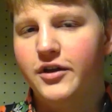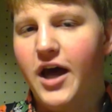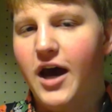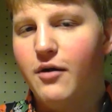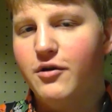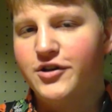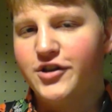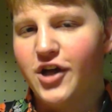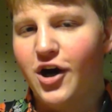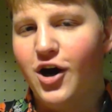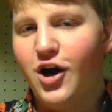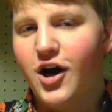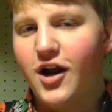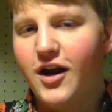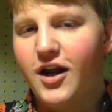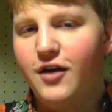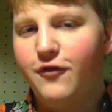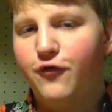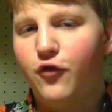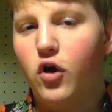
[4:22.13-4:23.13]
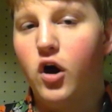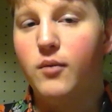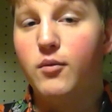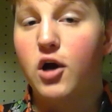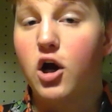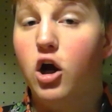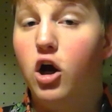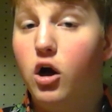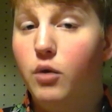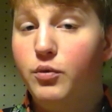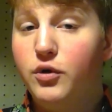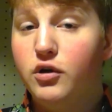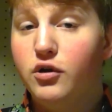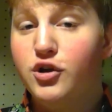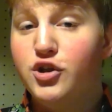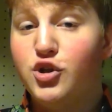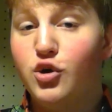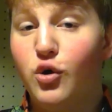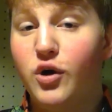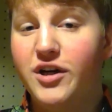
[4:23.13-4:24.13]
That was the Haunt Informer. I hope you
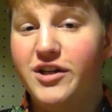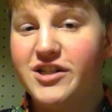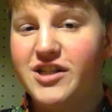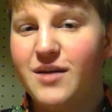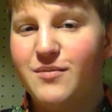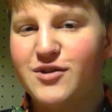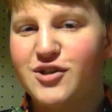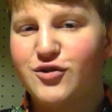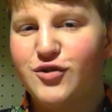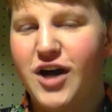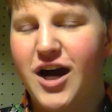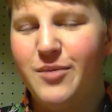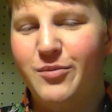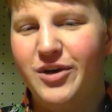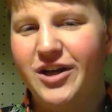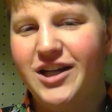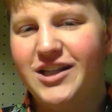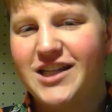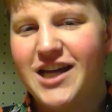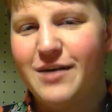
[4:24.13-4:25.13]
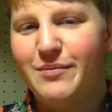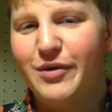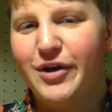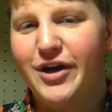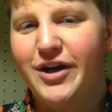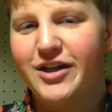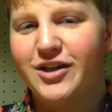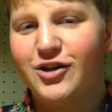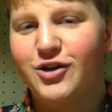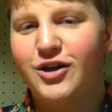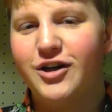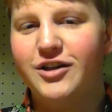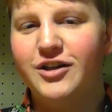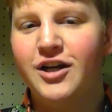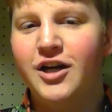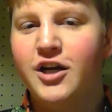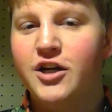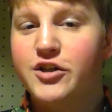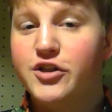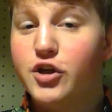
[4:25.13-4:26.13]
enjoyed. Subscribe and hit that bell icon
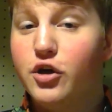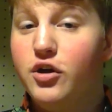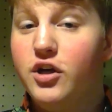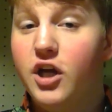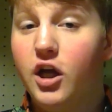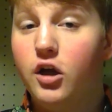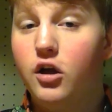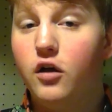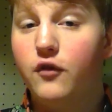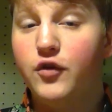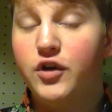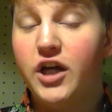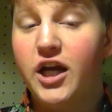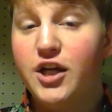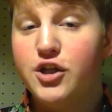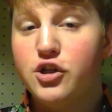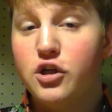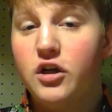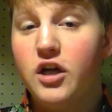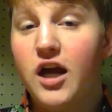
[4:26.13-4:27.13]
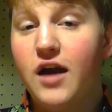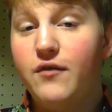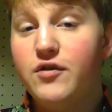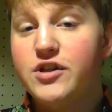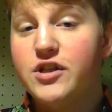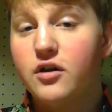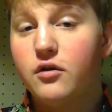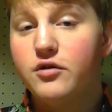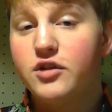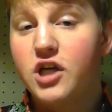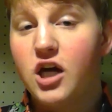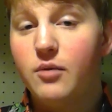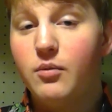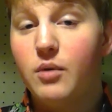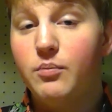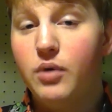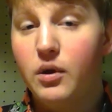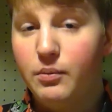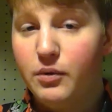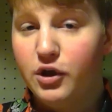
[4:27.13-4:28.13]
so you get a notification every single time
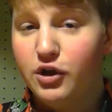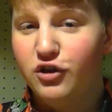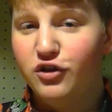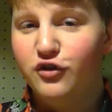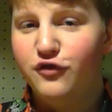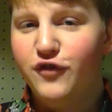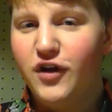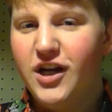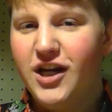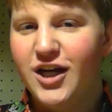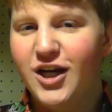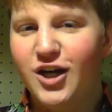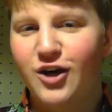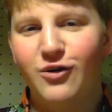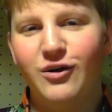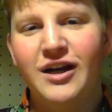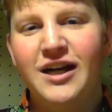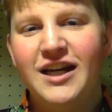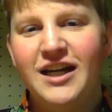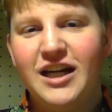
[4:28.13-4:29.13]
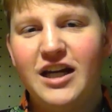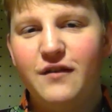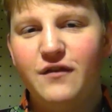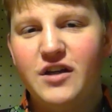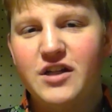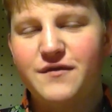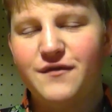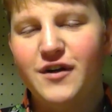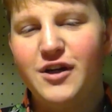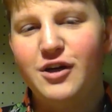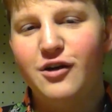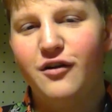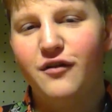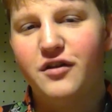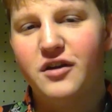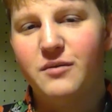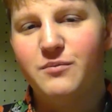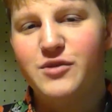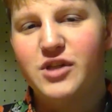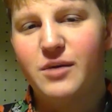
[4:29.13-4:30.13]
I put up a new video. Give this video a
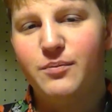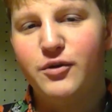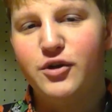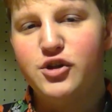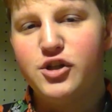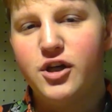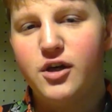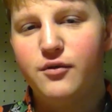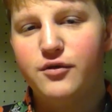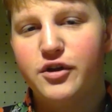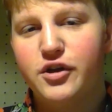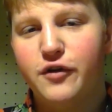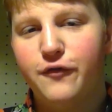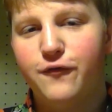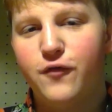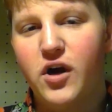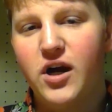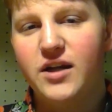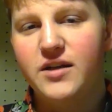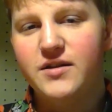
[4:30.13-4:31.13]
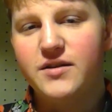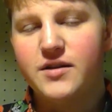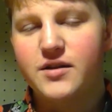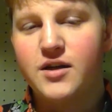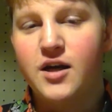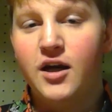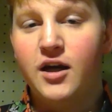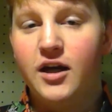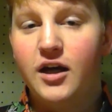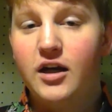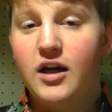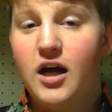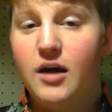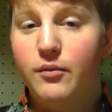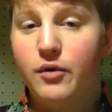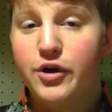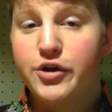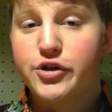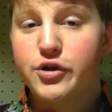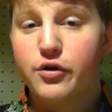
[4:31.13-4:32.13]
thumbs up and share with your friends. And I
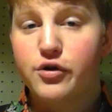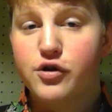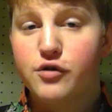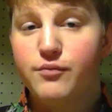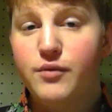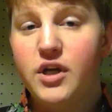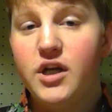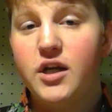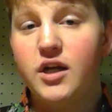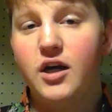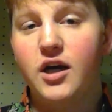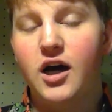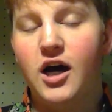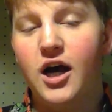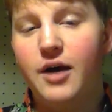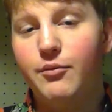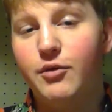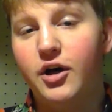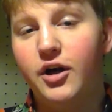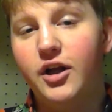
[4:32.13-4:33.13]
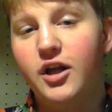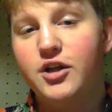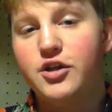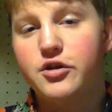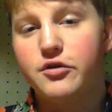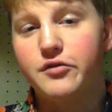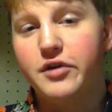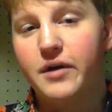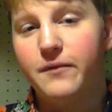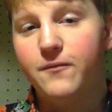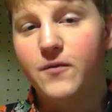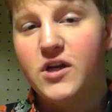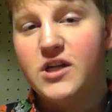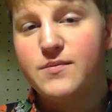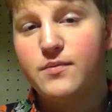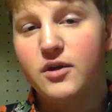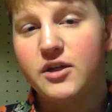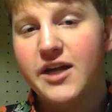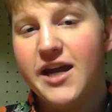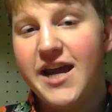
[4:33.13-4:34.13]
am on social media. I am on Instagram,
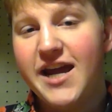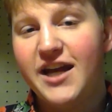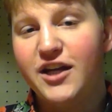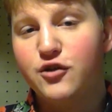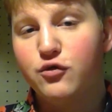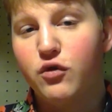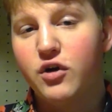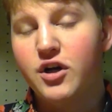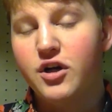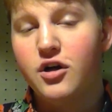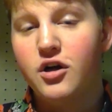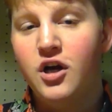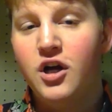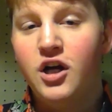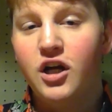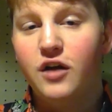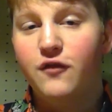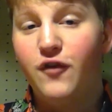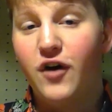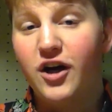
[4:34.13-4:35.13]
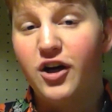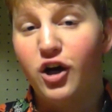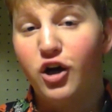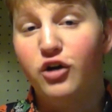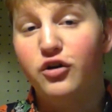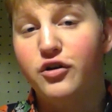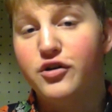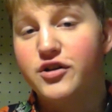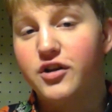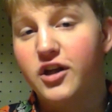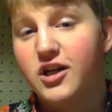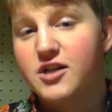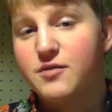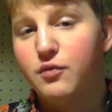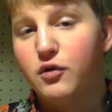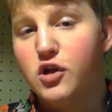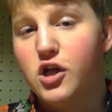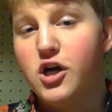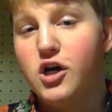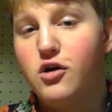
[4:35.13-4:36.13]
Facebook, and Twitter. You can find all those links
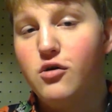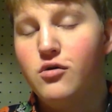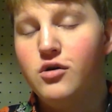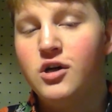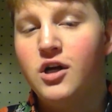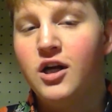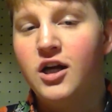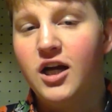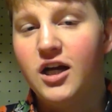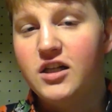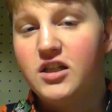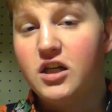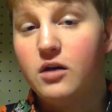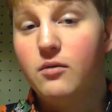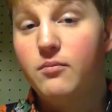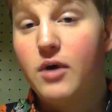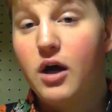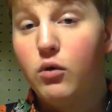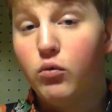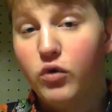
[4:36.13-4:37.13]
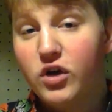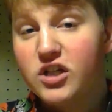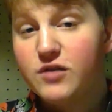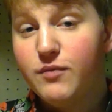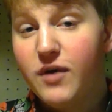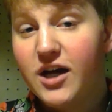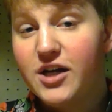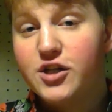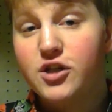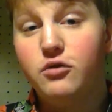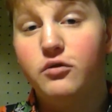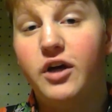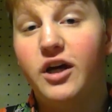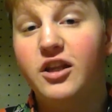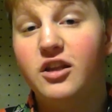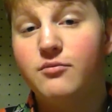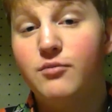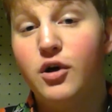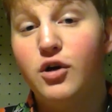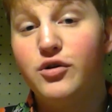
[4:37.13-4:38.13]
below. And tell me about which mask you
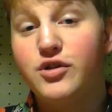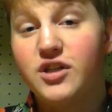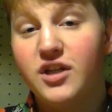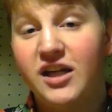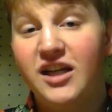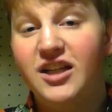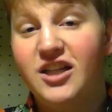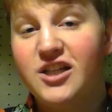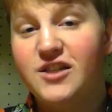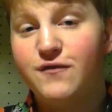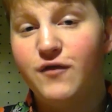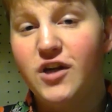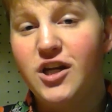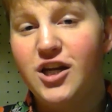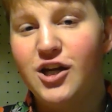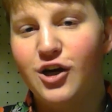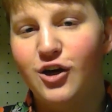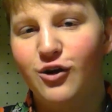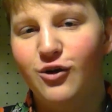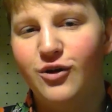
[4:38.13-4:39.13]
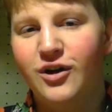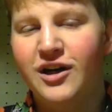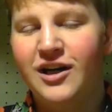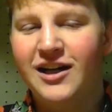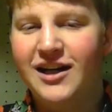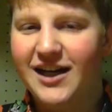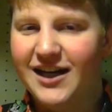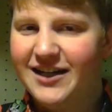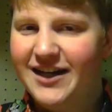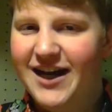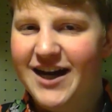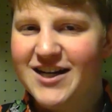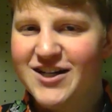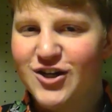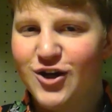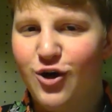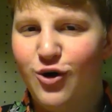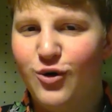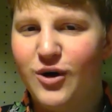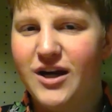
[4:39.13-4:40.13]
like the most in this video. And as
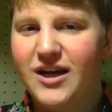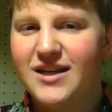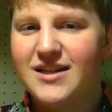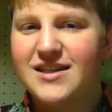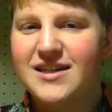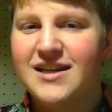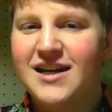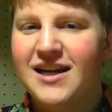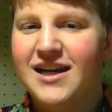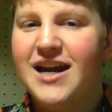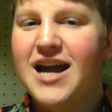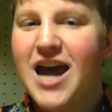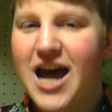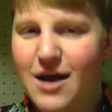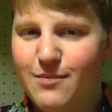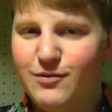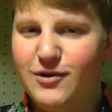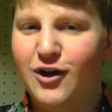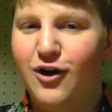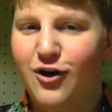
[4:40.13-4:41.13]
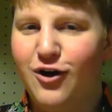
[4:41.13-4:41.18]
always, happy